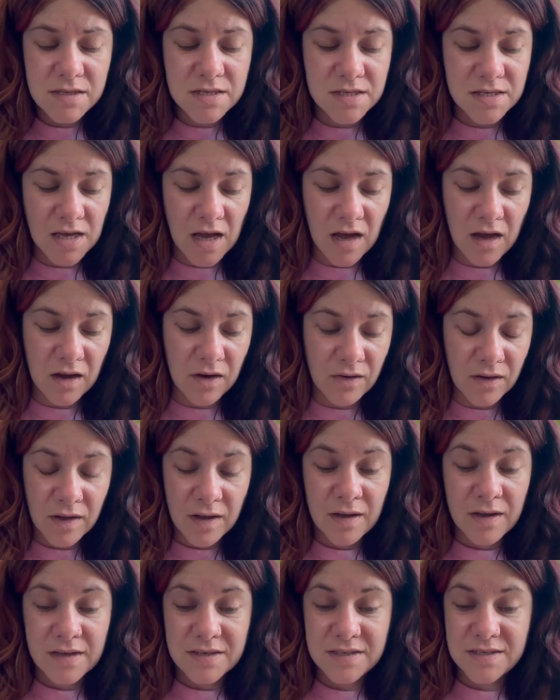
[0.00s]
So
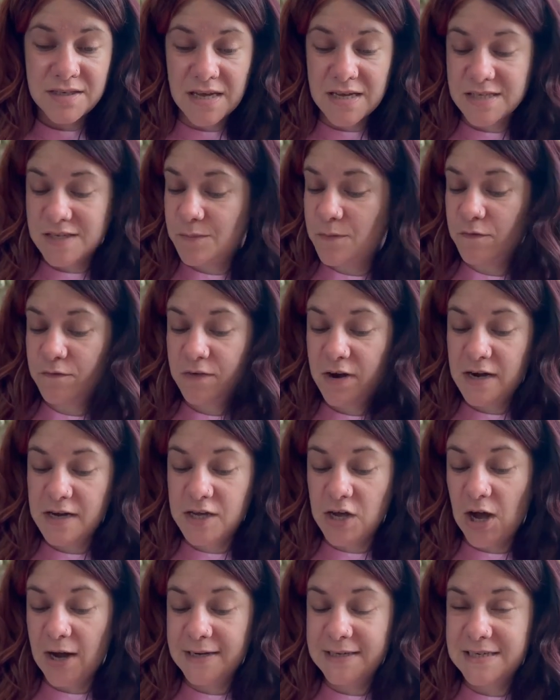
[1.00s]
someone very
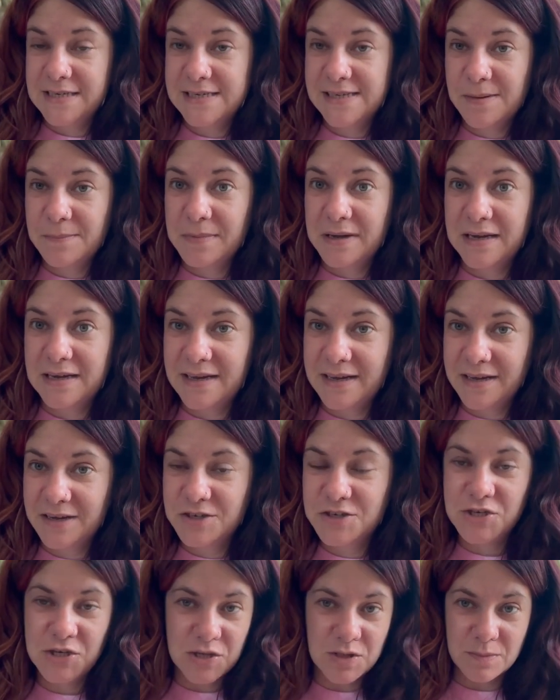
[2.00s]
kindly sent me a
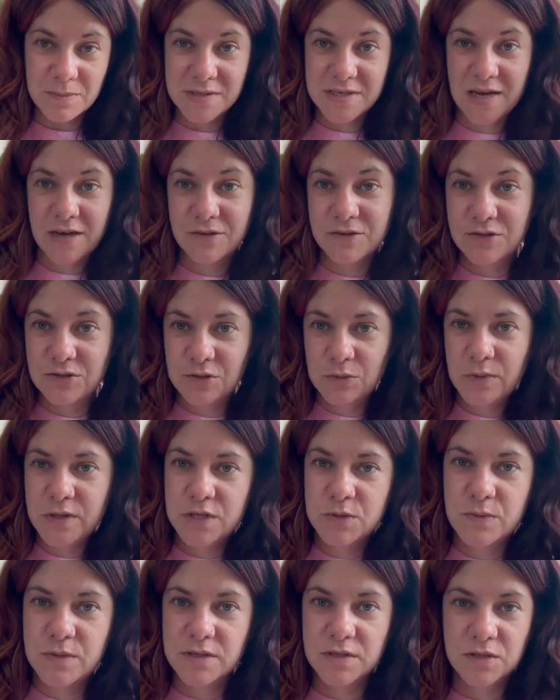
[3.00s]
link to the Mattel store,
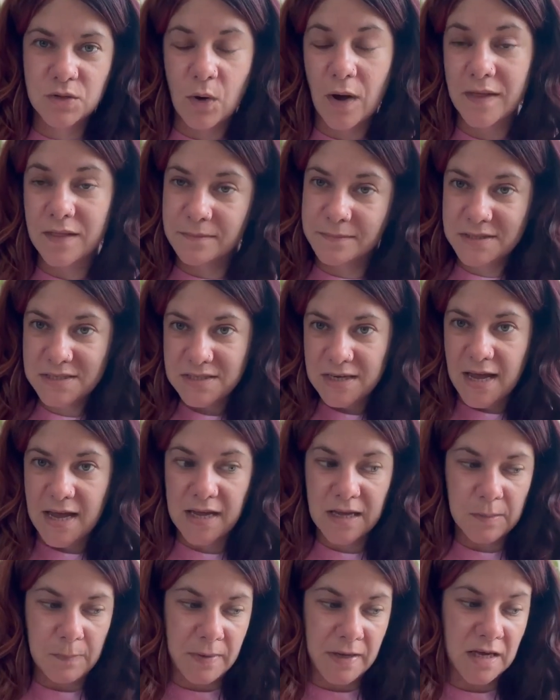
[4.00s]
which was quite the
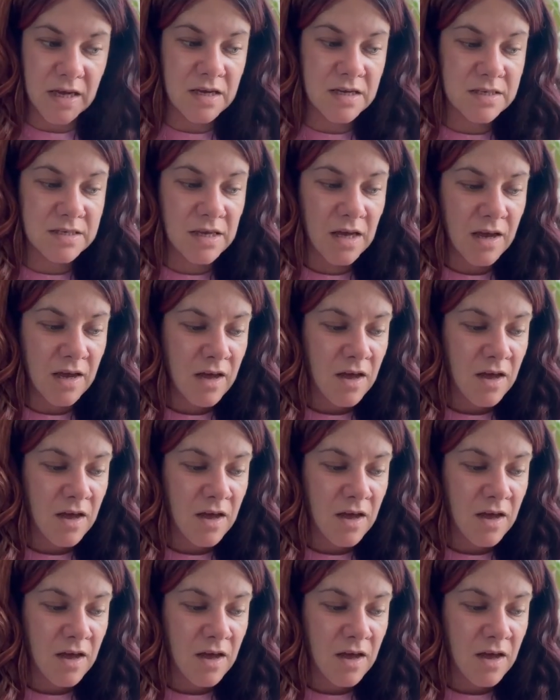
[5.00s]
mistake because